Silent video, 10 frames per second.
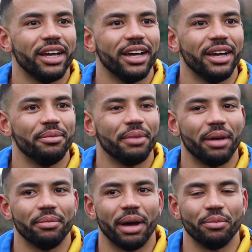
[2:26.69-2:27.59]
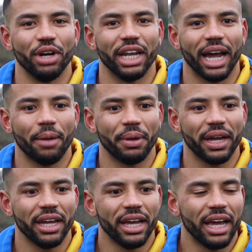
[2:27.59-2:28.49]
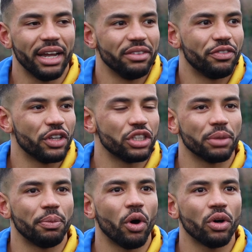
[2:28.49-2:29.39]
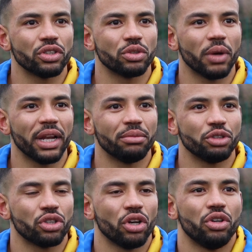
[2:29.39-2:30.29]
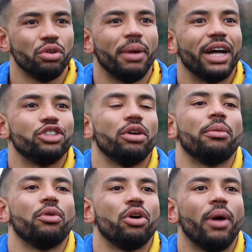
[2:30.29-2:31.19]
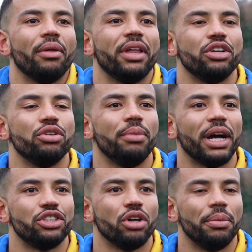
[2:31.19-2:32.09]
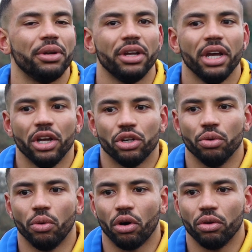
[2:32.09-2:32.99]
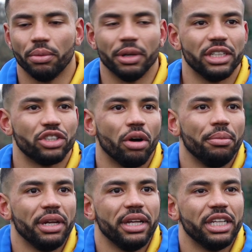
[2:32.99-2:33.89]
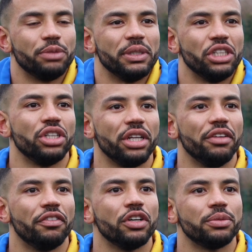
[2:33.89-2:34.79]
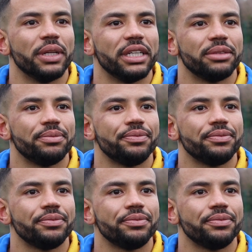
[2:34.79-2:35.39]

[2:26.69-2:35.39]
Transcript: I'm really happy. And for the supporters as well, I'm just going to do my job. I'm going to go out there and do my job and do what ultimately has got me in this position in the first place.